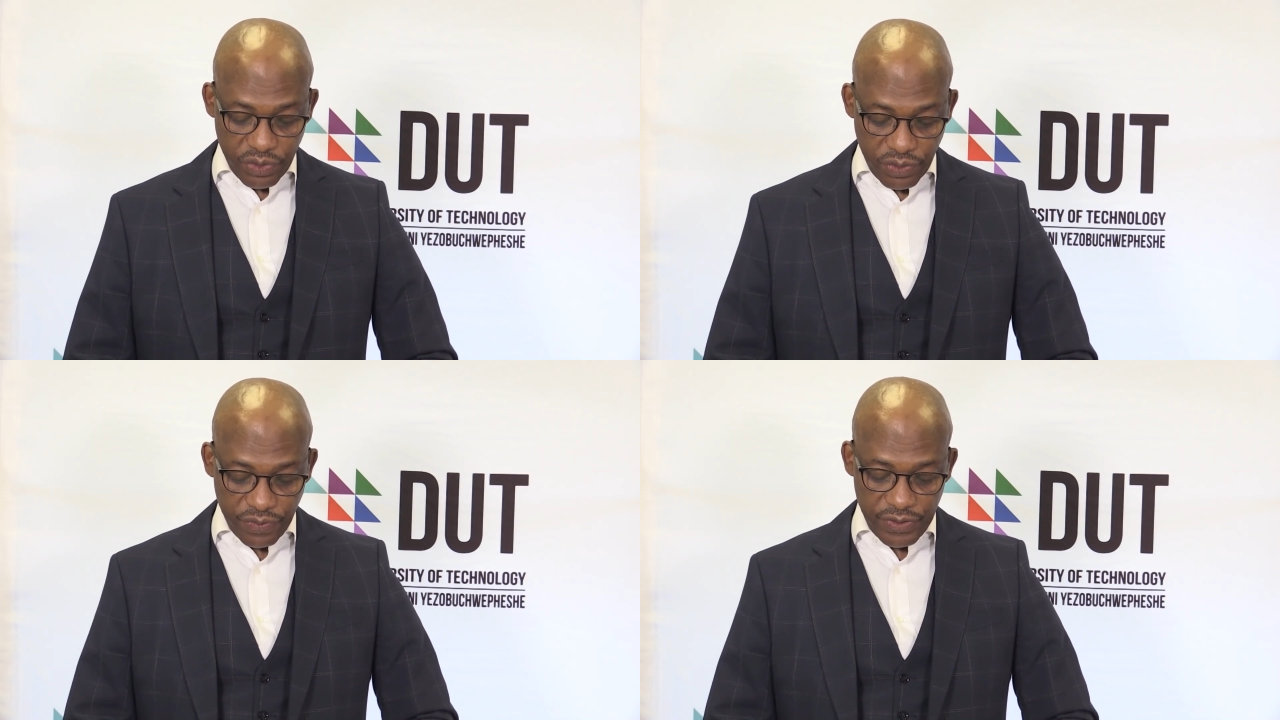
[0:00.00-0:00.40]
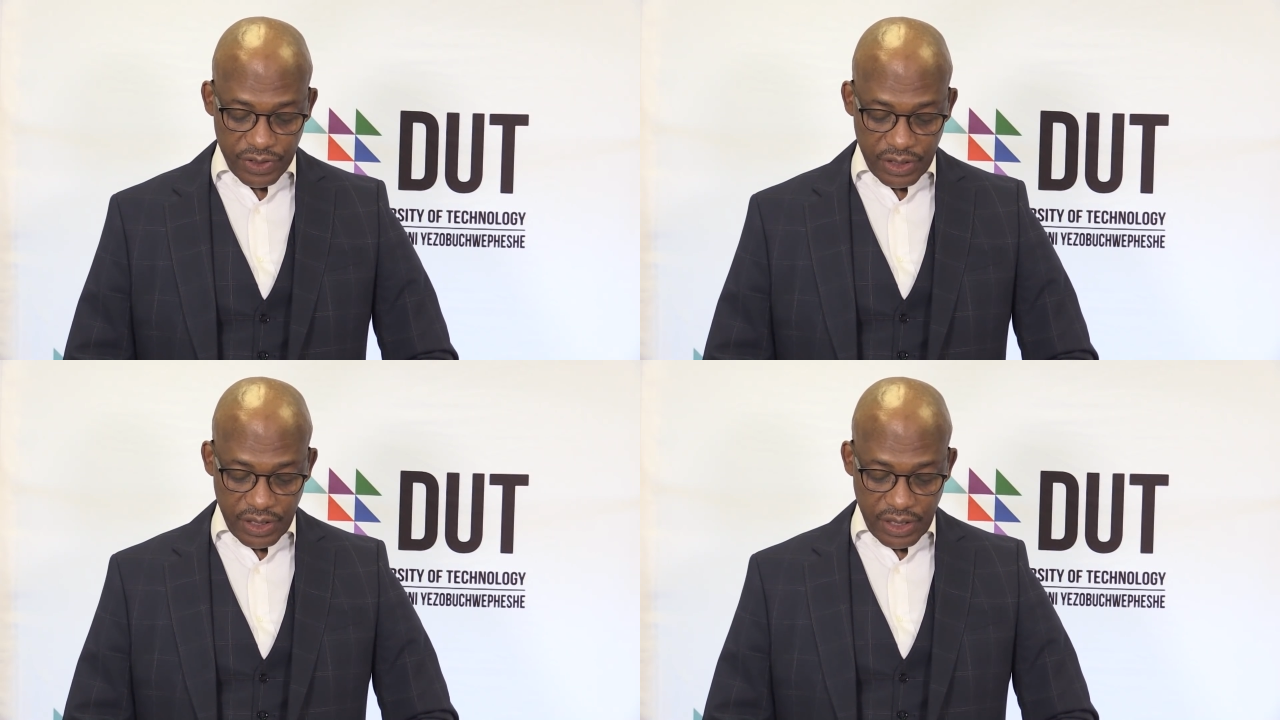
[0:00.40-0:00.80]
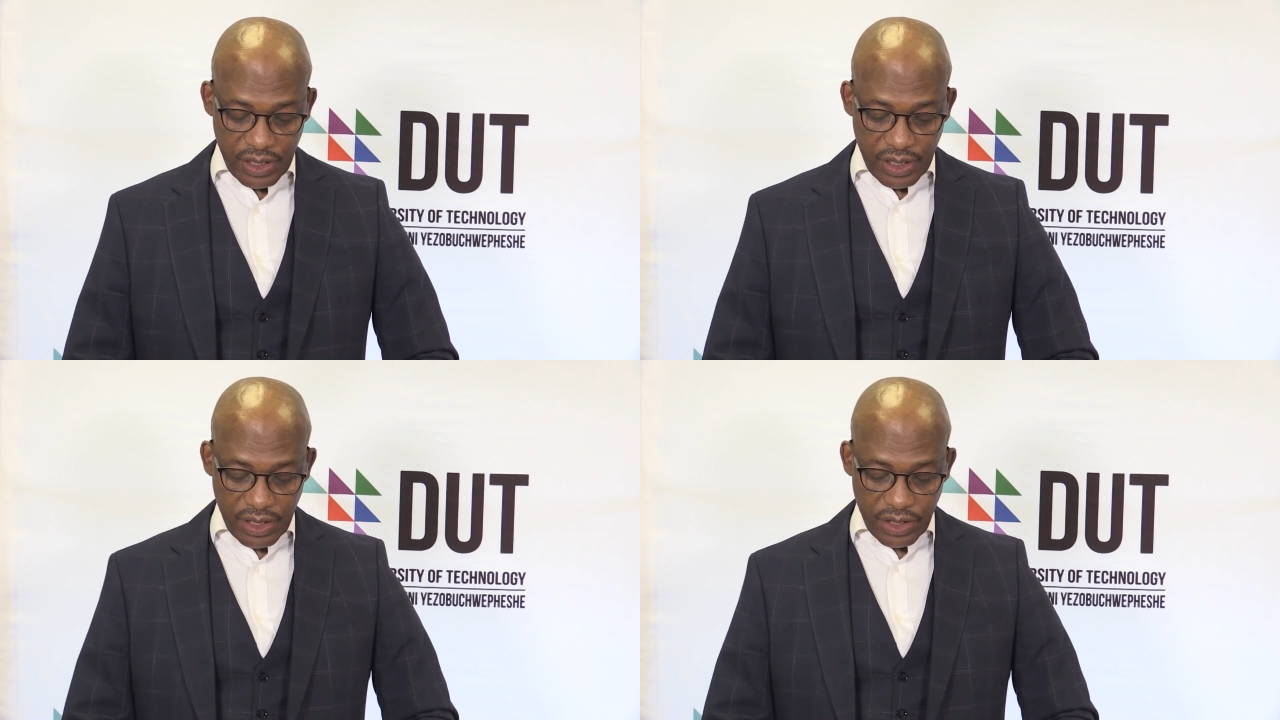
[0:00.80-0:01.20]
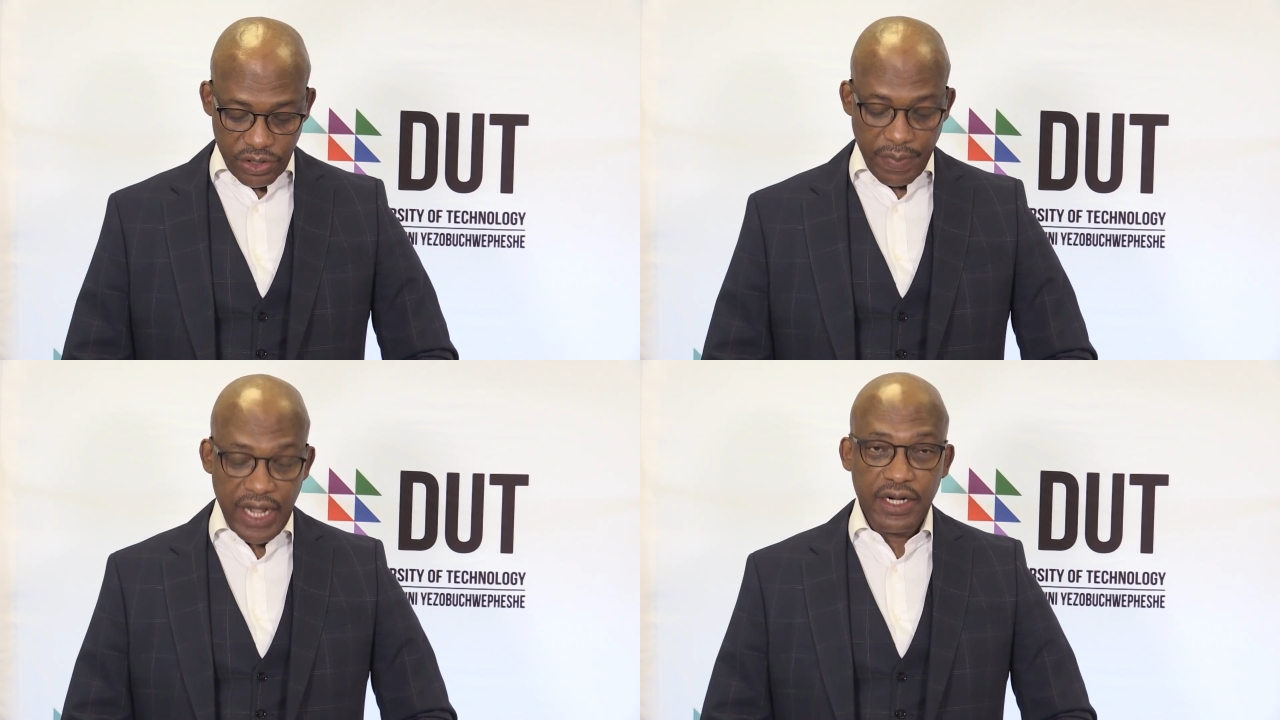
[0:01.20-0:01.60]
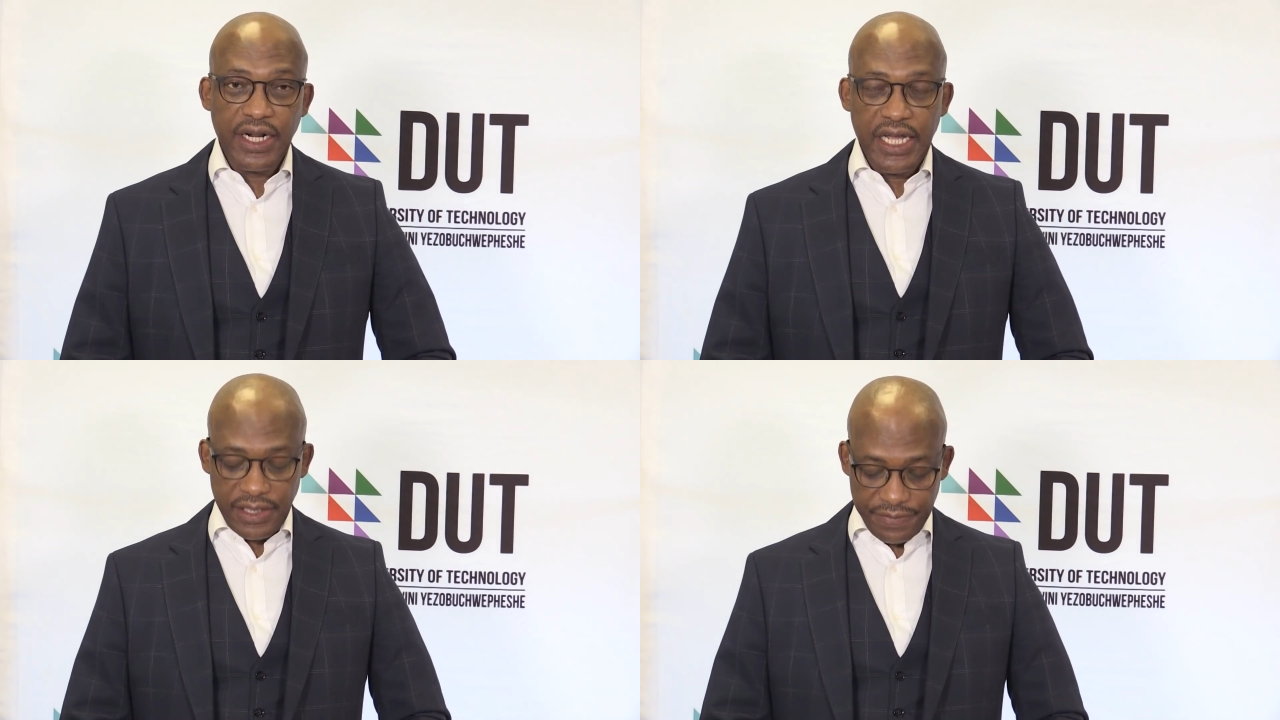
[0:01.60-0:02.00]
moves, to make
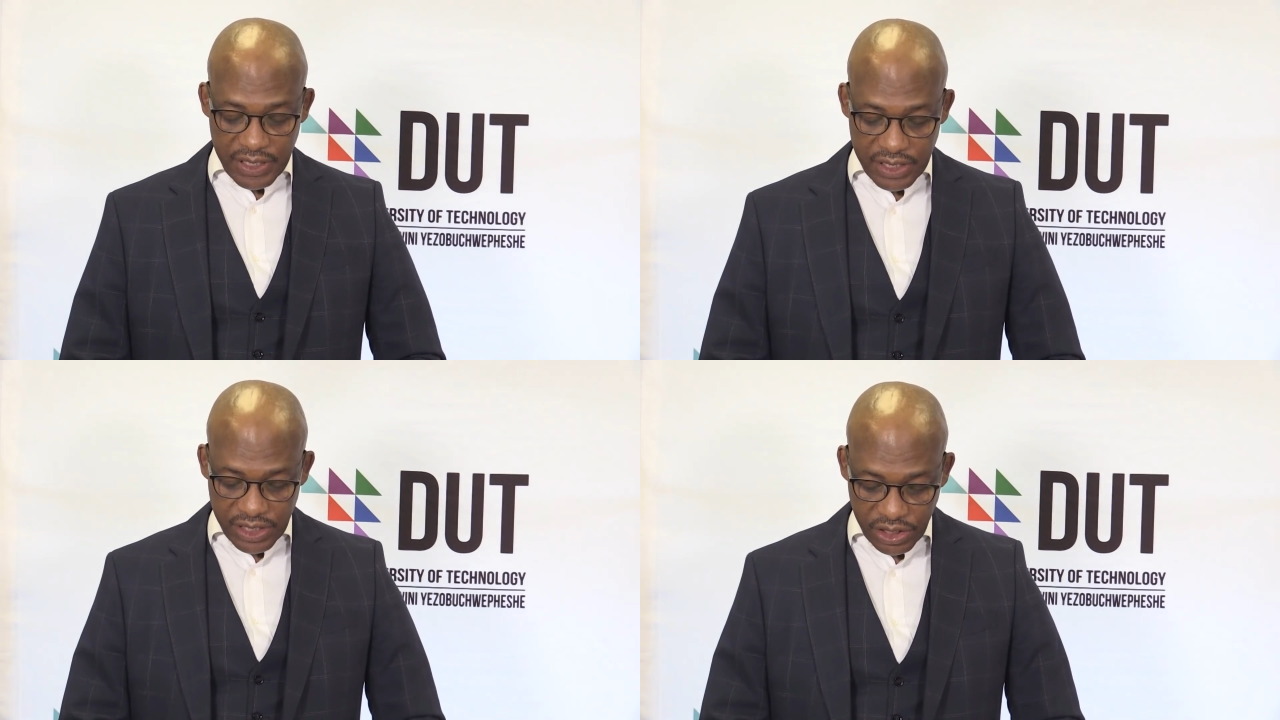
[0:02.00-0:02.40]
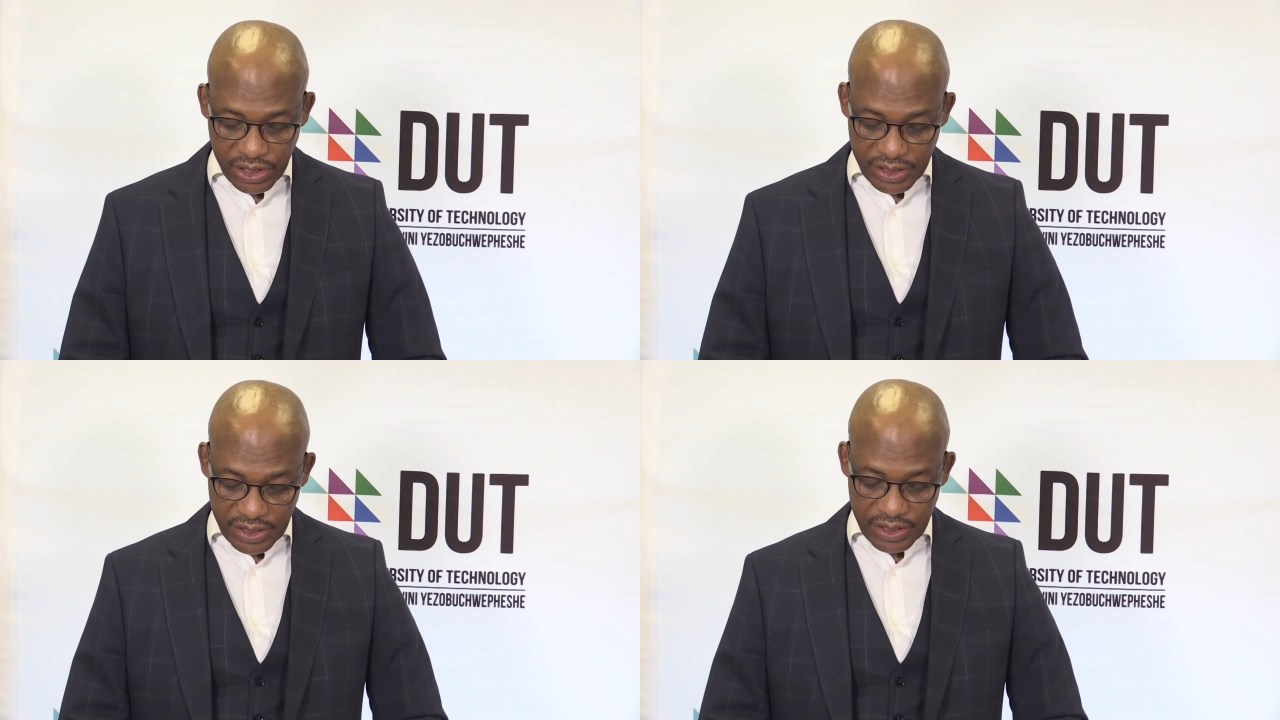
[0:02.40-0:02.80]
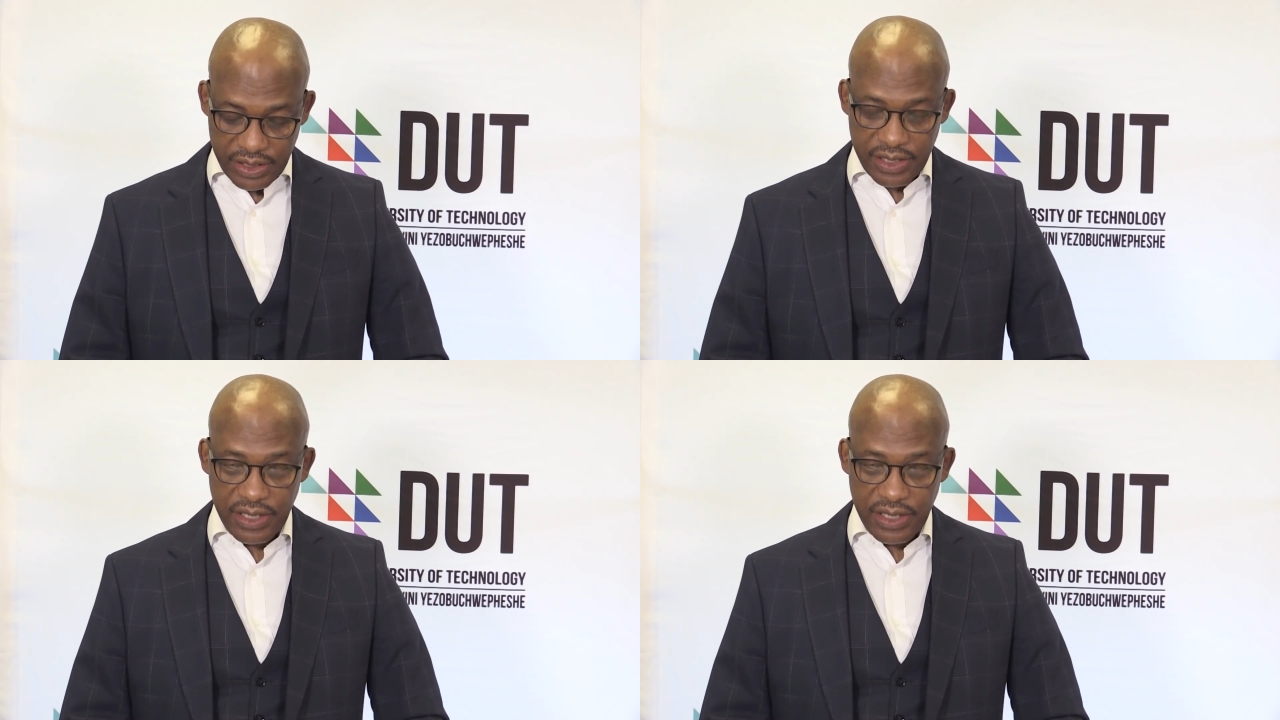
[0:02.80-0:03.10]
creative transitions,